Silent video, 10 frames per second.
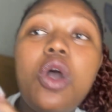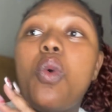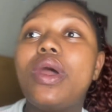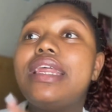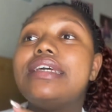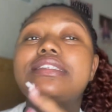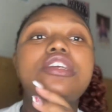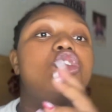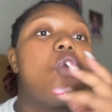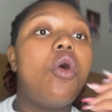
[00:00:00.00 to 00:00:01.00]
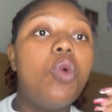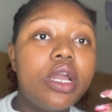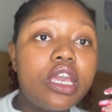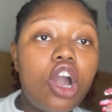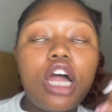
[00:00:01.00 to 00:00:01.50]
what it is that you are
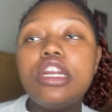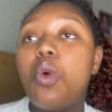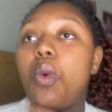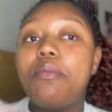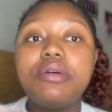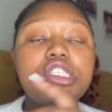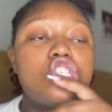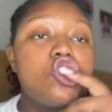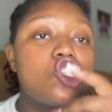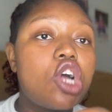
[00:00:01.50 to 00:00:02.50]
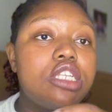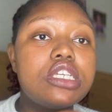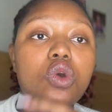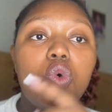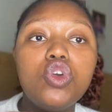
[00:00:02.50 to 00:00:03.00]
working on, what business you're
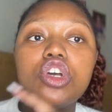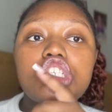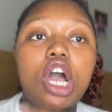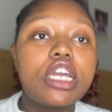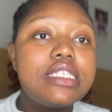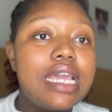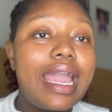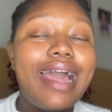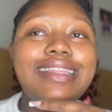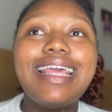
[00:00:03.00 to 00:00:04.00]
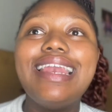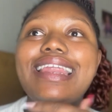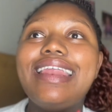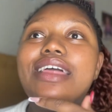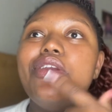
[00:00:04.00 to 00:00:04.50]
starting, who you're targeting, and then
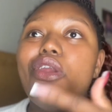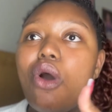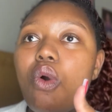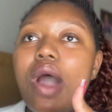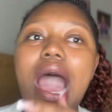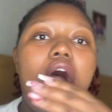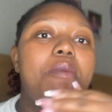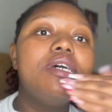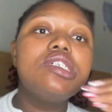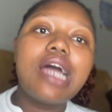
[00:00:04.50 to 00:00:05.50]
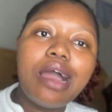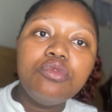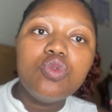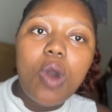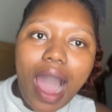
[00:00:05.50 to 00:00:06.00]
let it know how much time
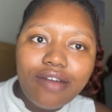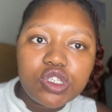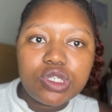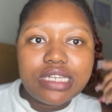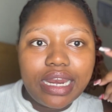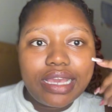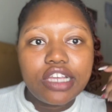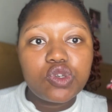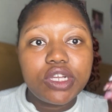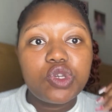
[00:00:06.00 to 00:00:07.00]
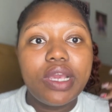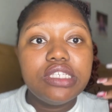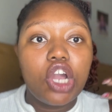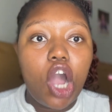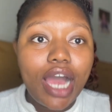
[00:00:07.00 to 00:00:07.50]
you have to dedicate towards
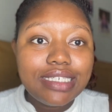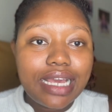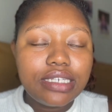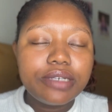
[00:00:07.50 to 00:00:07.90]
creating content.